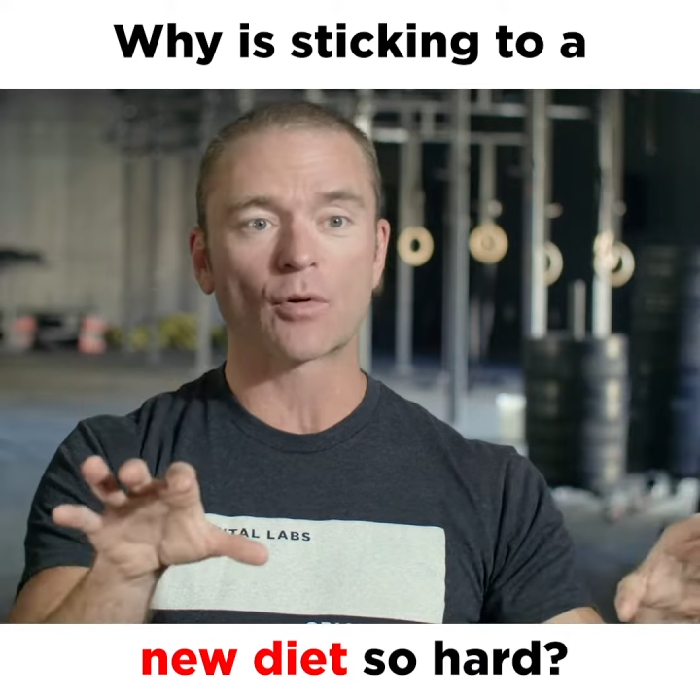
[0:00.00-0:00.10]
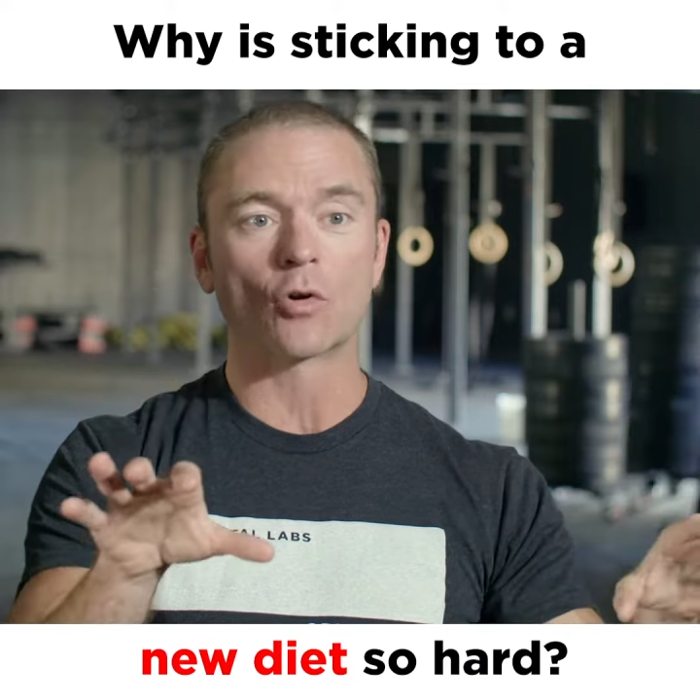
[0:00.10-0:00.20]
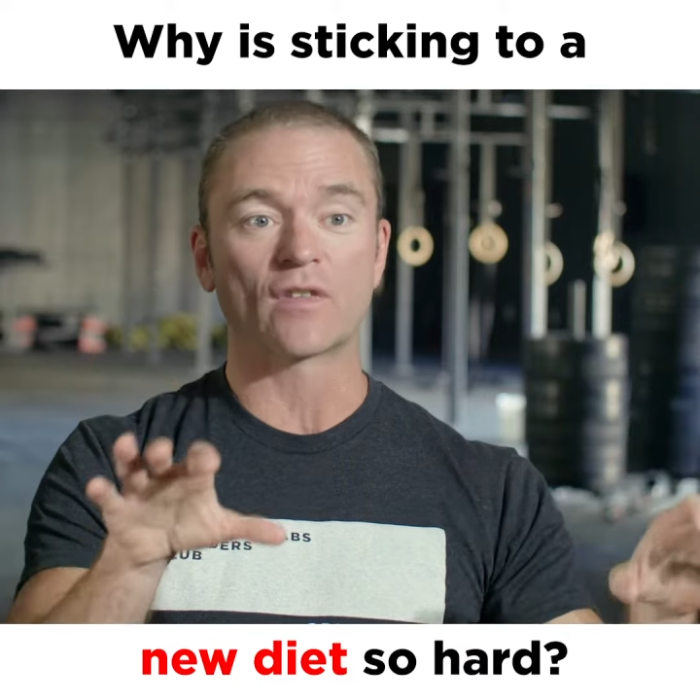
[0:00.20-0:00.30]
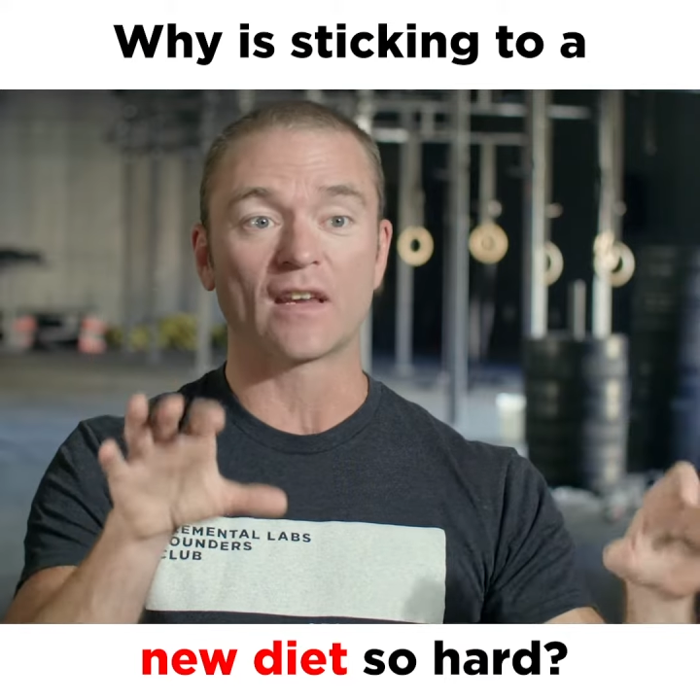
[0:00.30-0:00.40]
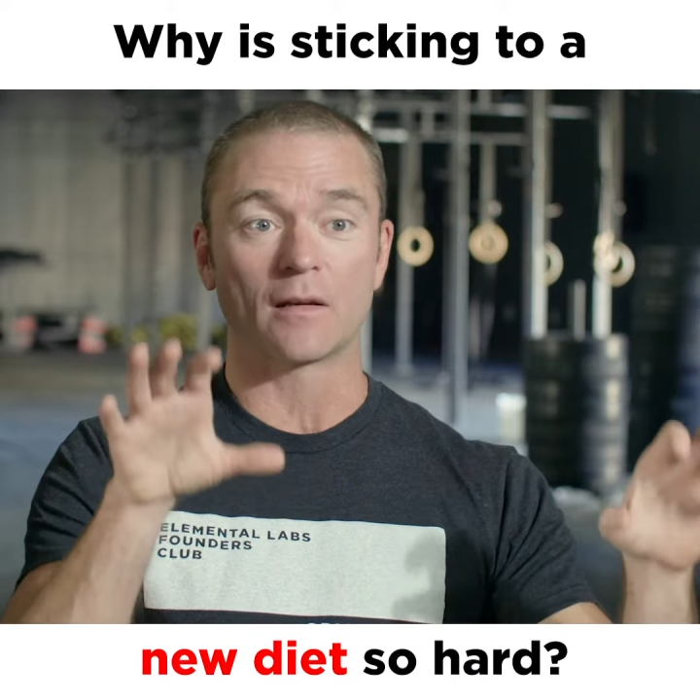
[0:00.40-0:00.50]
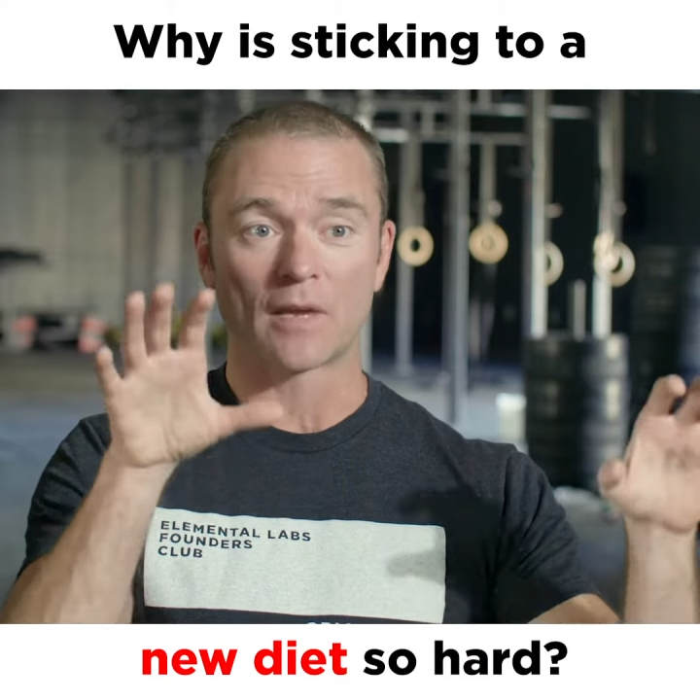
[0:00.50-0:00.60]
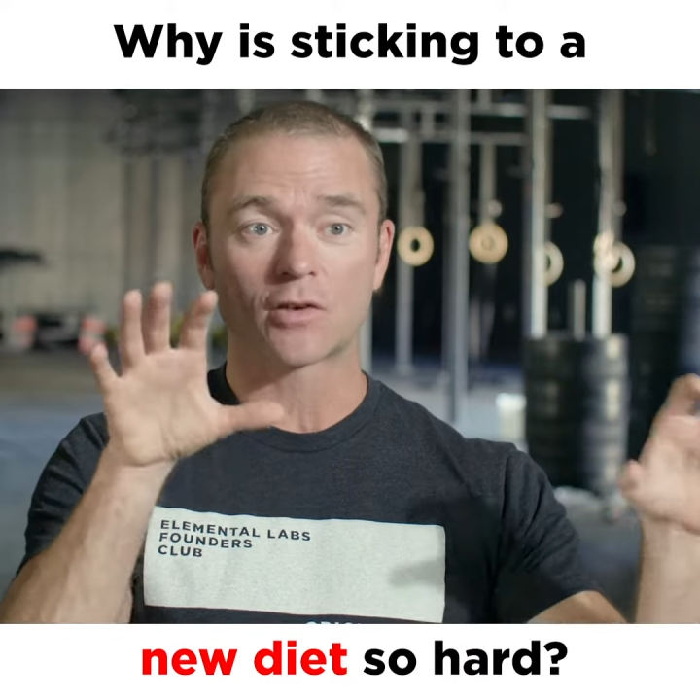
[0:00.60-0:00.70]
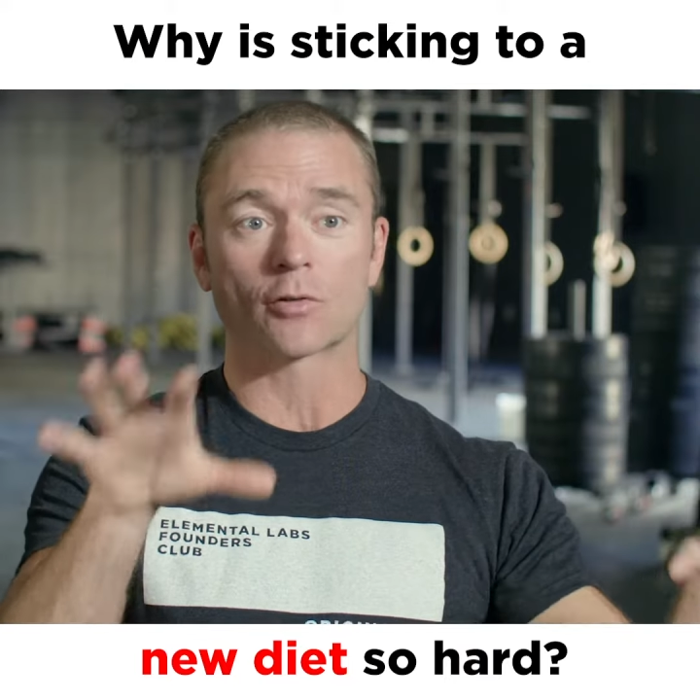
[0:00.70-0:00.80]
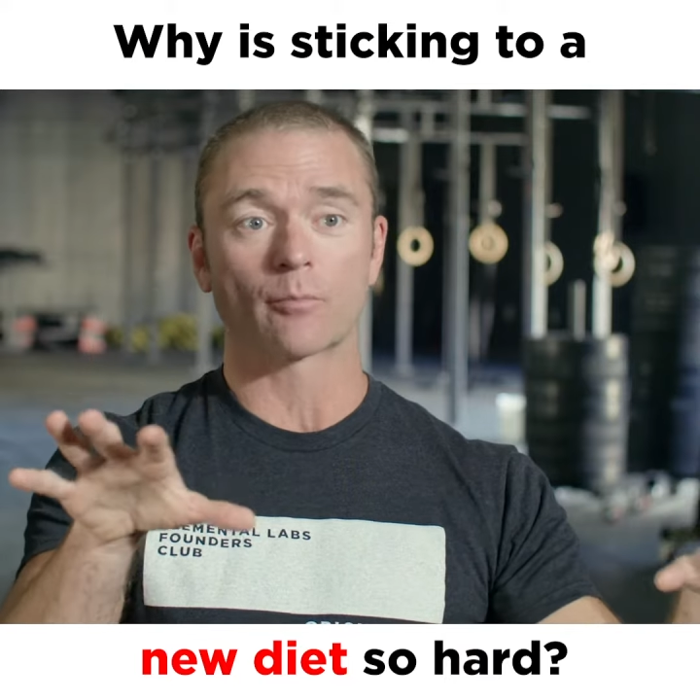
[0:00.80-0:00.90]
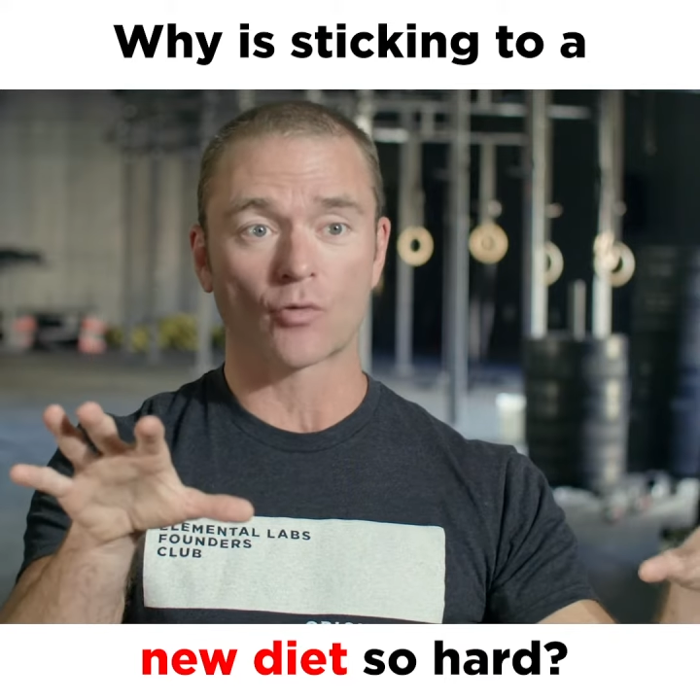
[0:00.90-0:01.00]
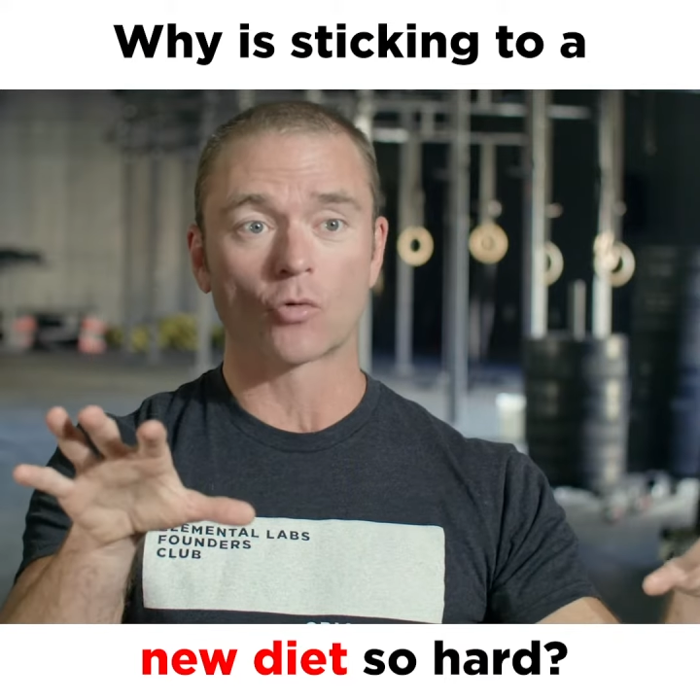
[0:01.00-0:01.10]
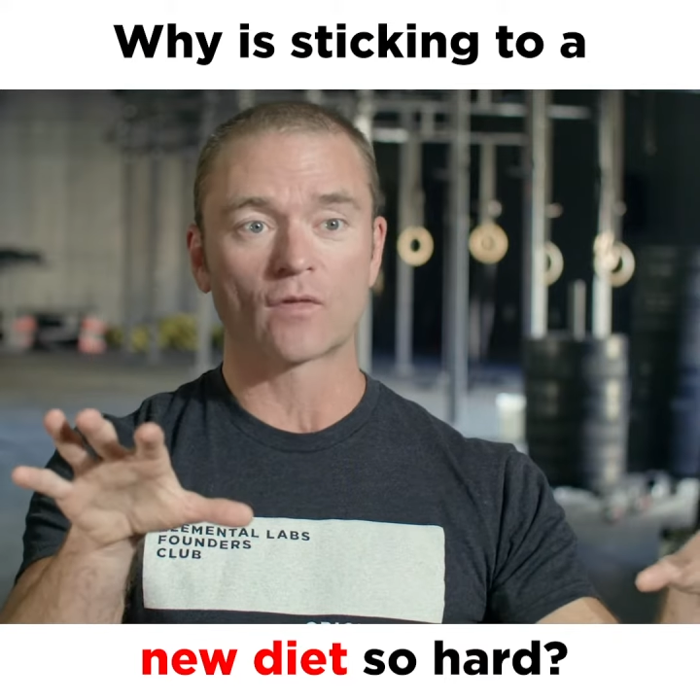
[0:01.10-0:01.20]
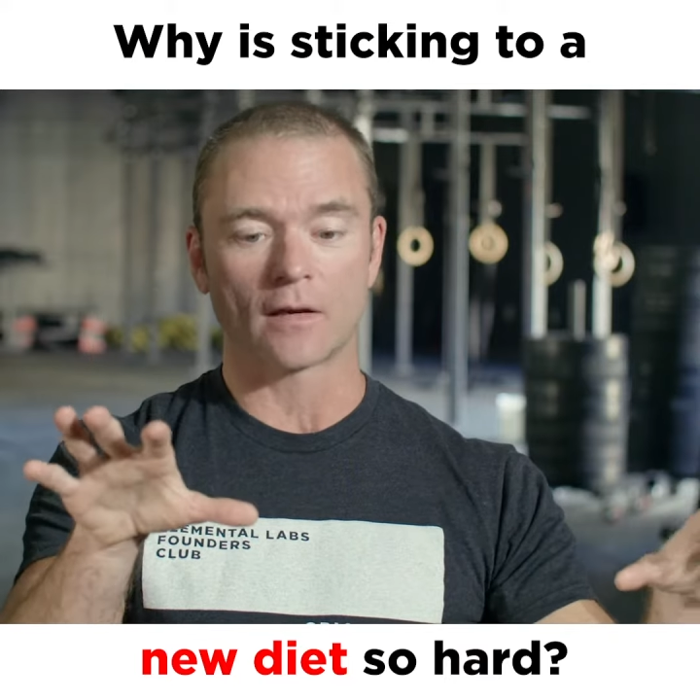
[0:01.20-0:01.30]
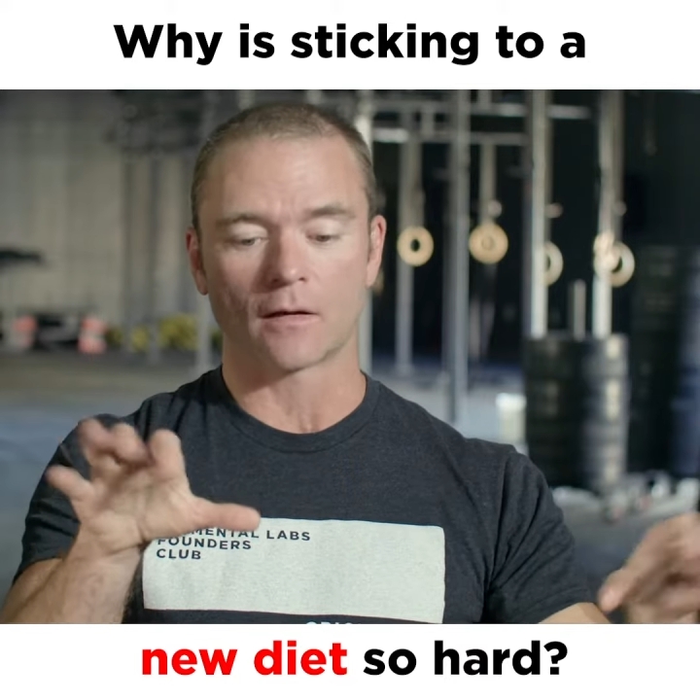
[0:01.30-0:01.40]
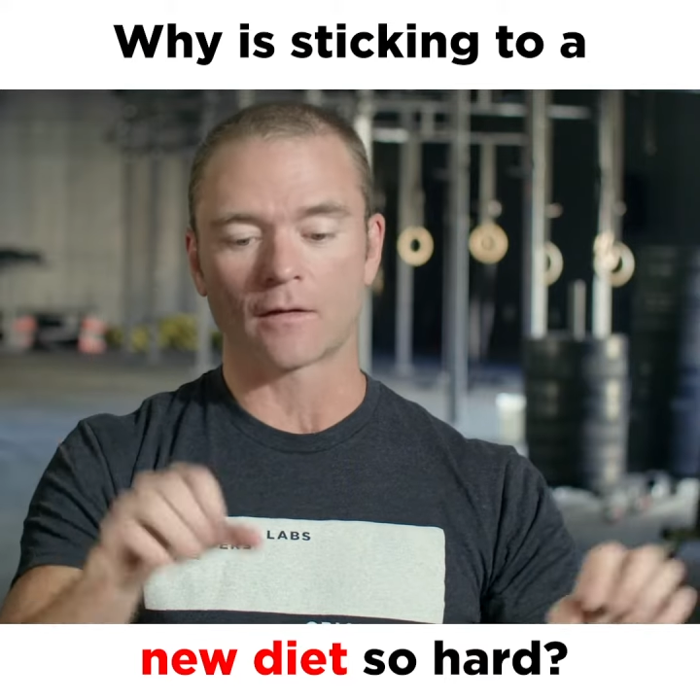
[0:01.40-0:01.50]
protein and make sure
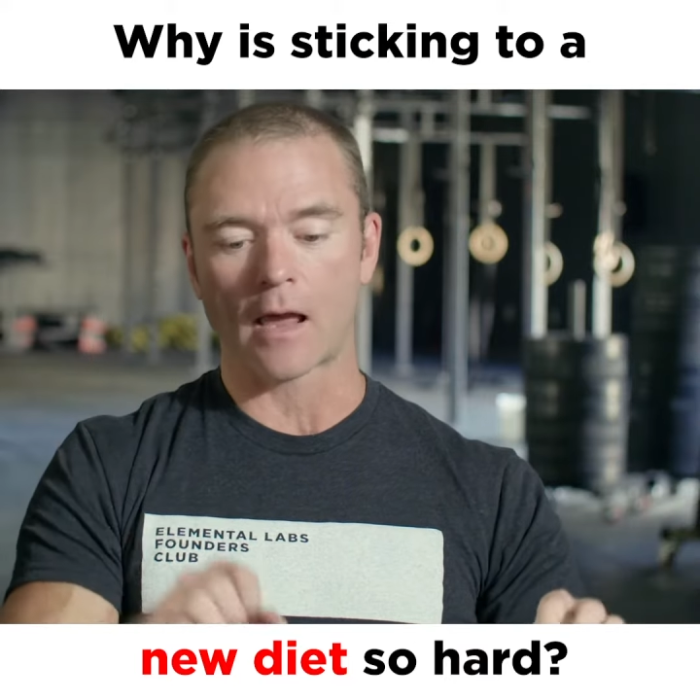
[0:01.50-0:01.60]
protein is